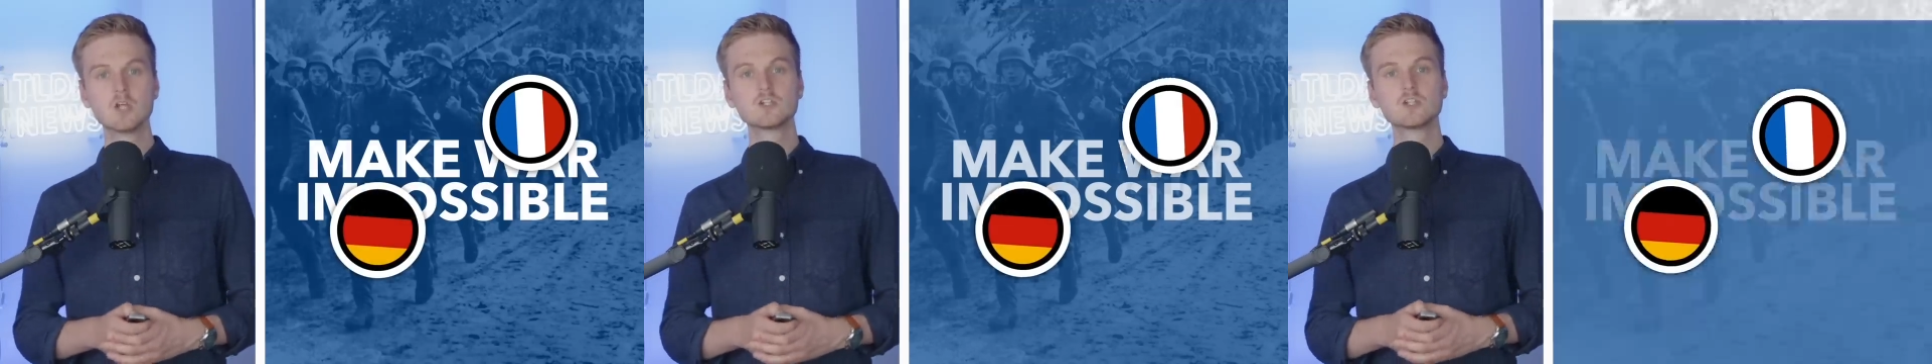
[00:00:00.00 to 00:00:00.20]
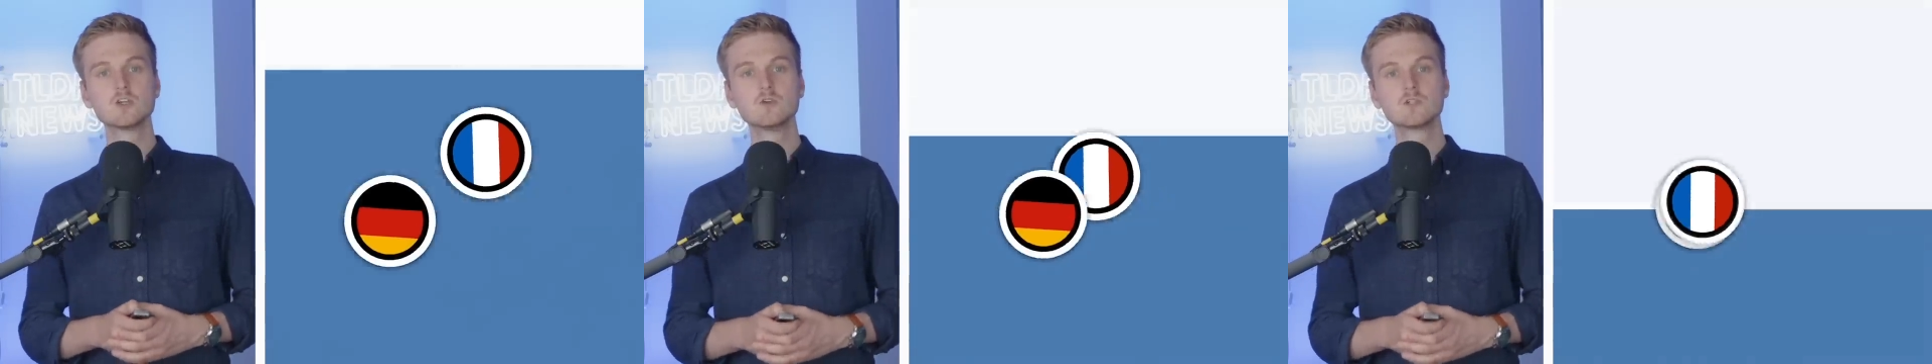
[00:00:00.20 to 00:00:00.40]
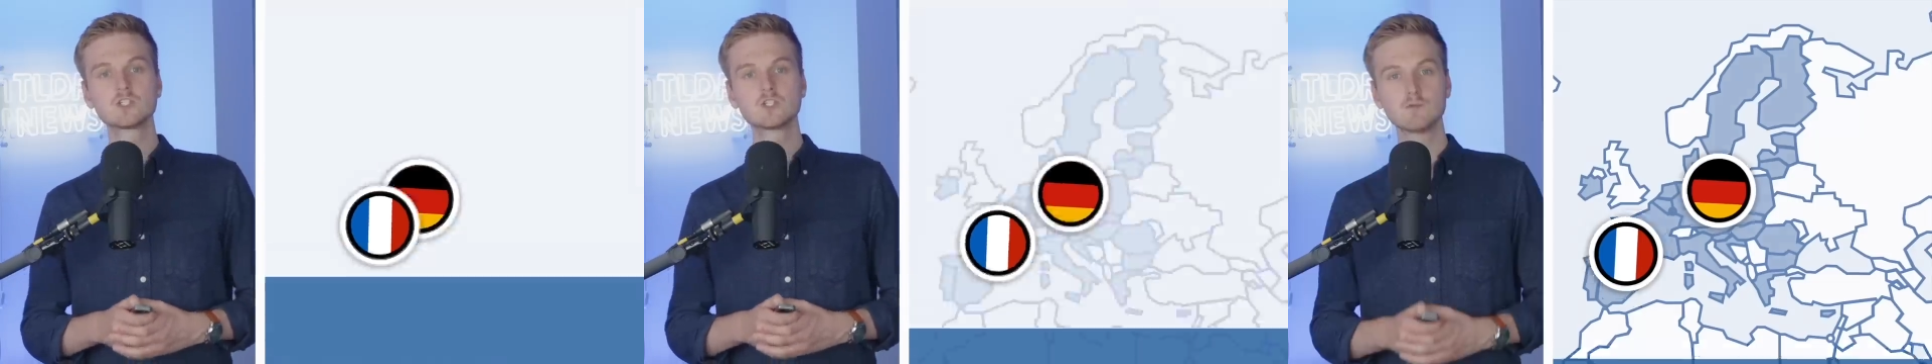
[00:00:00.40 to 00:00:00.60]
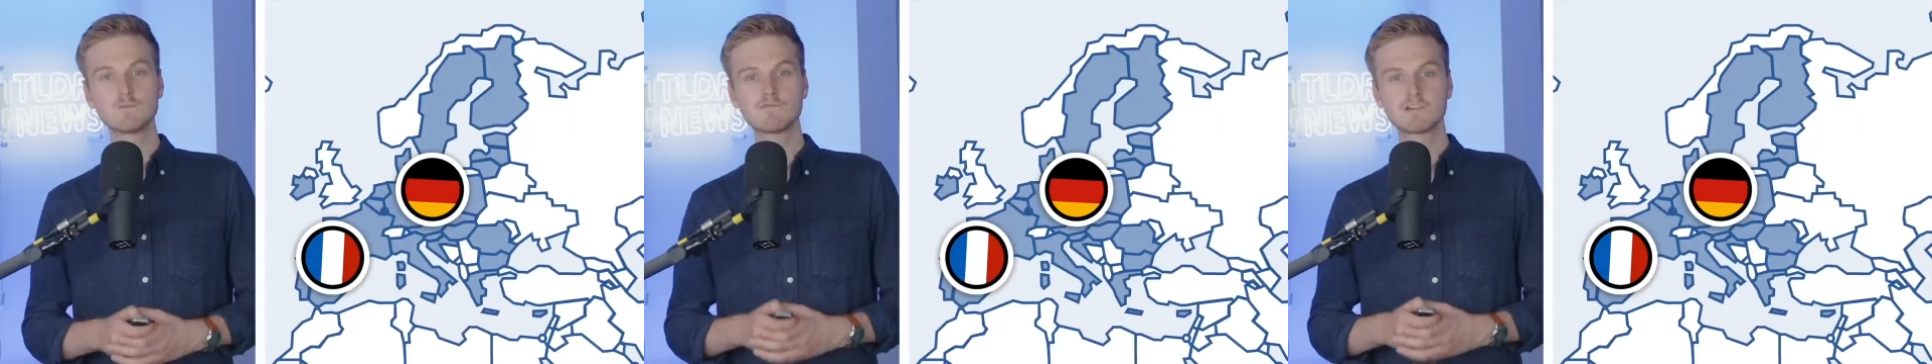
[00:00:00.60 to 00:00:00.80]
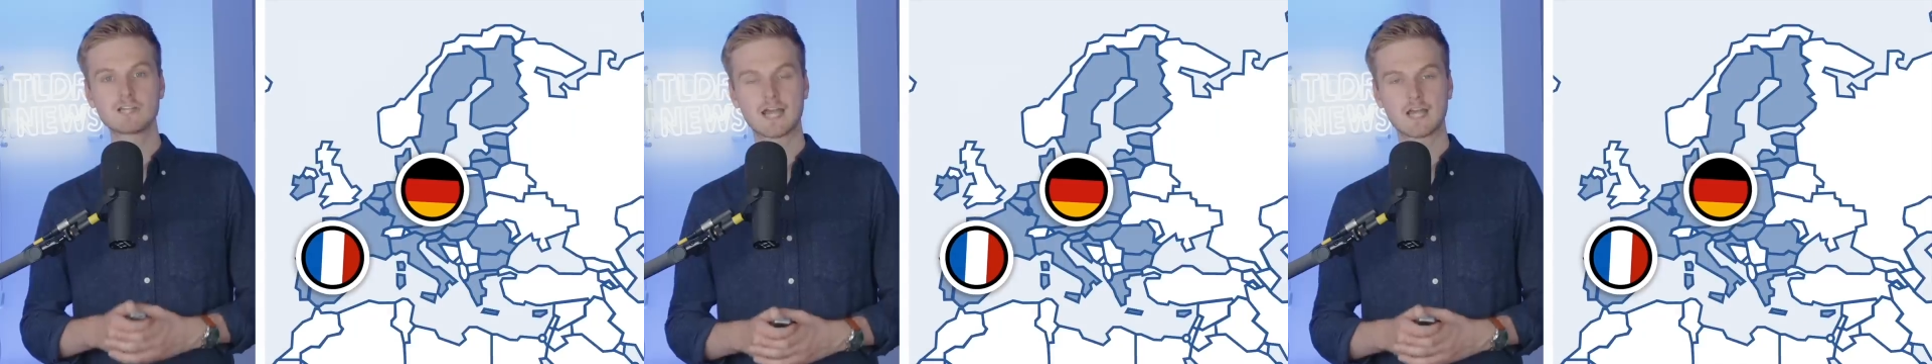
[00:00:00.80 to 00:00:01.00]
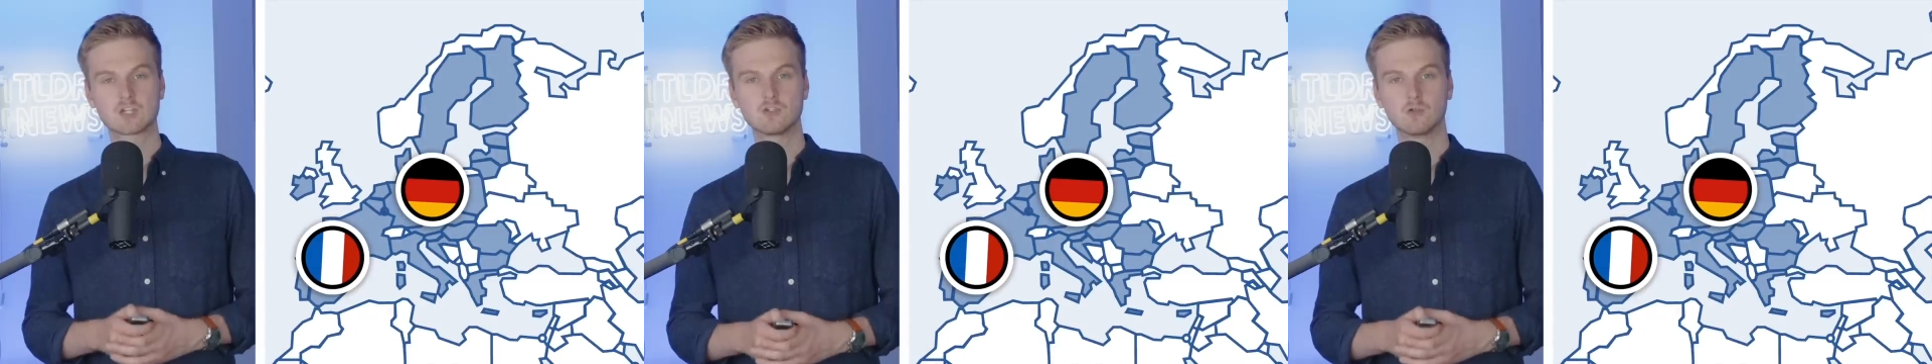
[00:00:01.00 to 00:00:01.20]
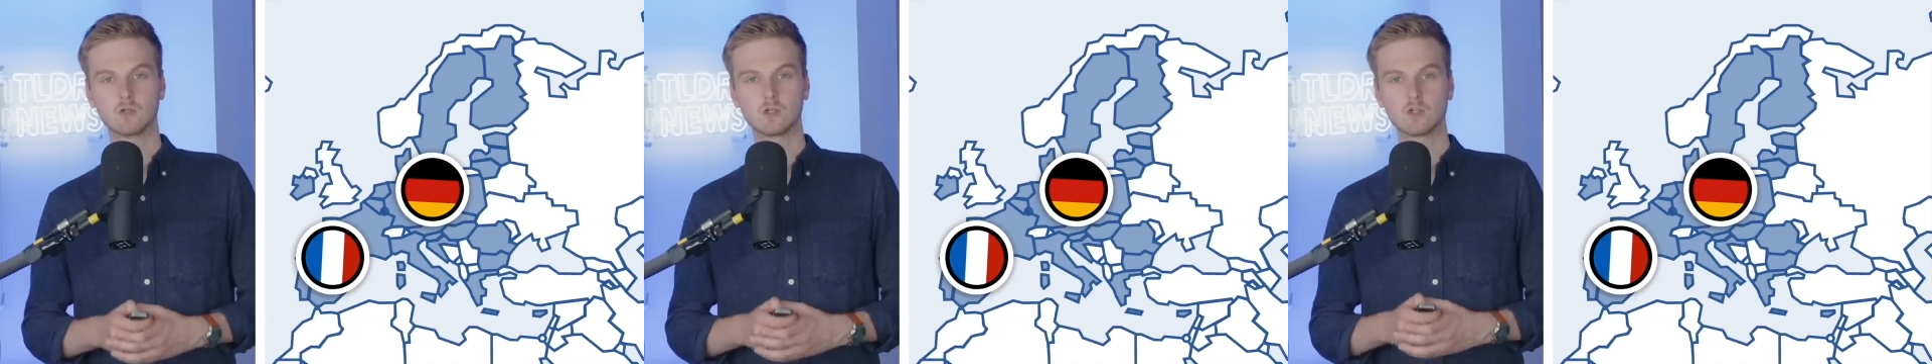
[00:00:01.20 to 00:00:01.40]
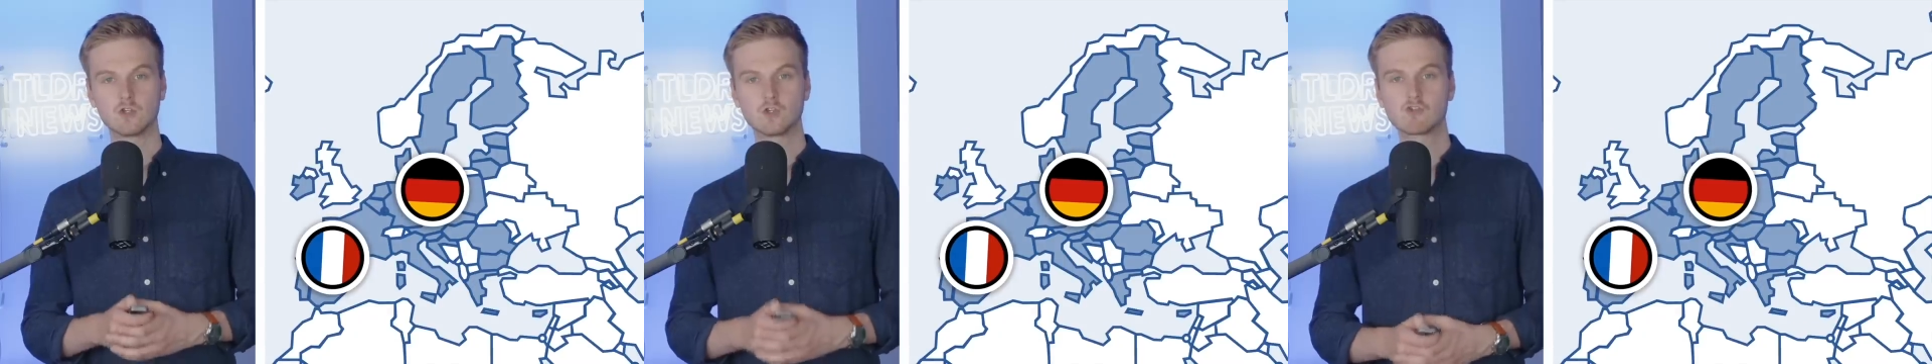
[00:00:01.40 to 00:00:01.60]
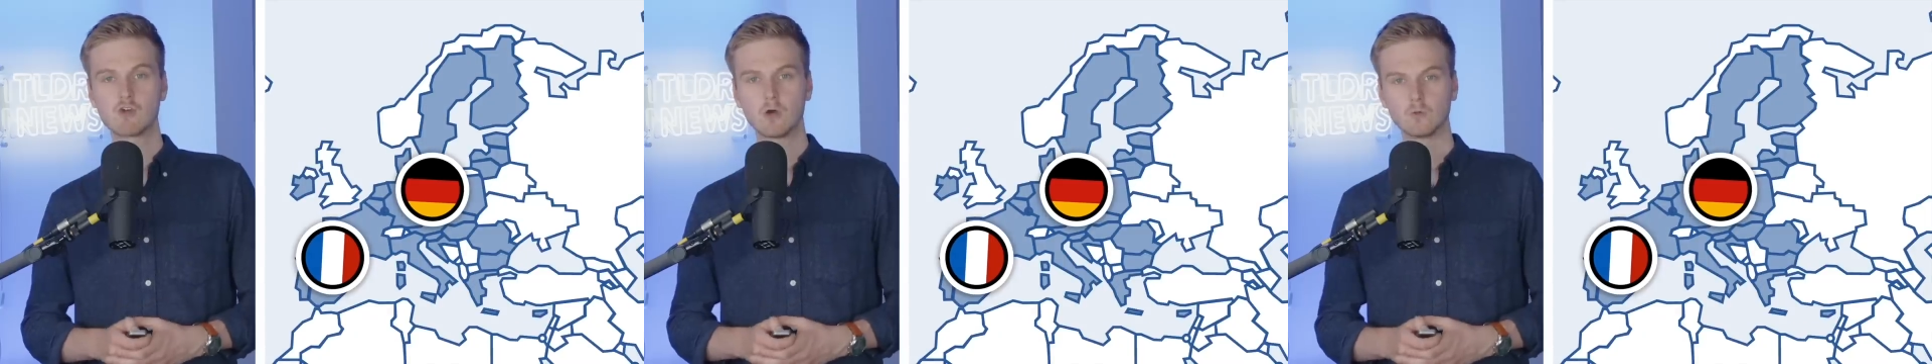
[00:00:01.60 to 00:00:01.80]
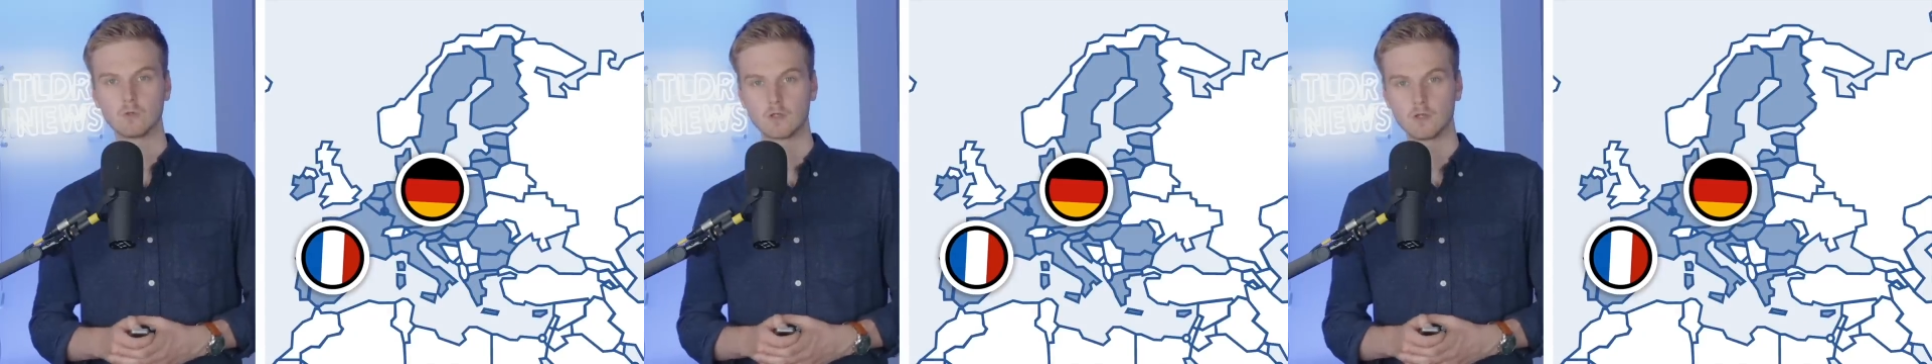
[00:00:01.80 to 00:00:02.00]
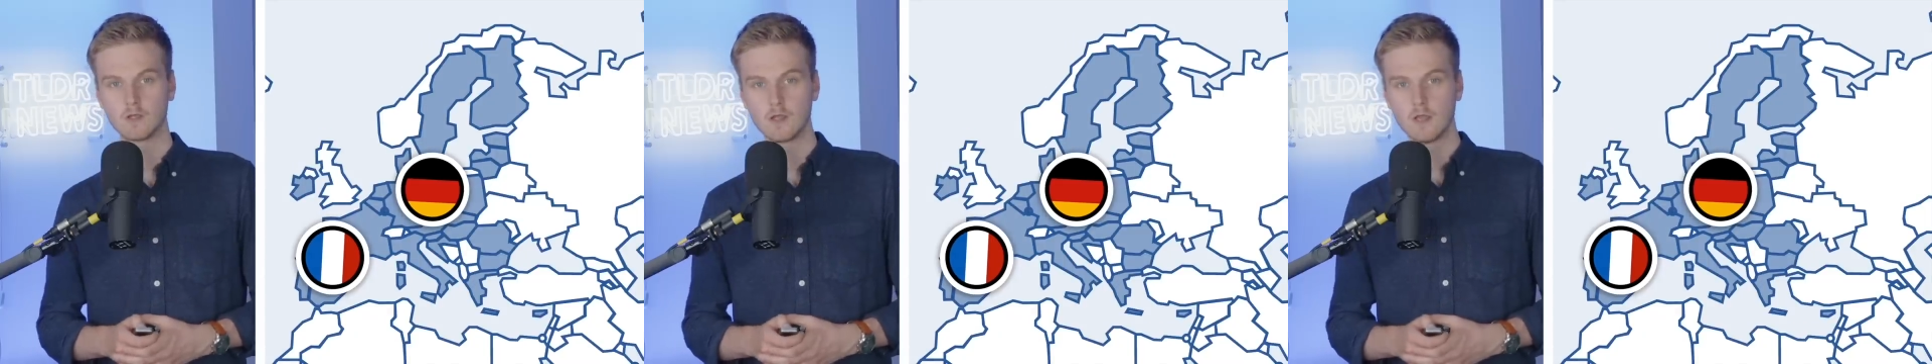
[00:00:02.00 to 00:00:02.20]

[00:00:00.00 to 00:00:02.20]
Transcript: to supranational control.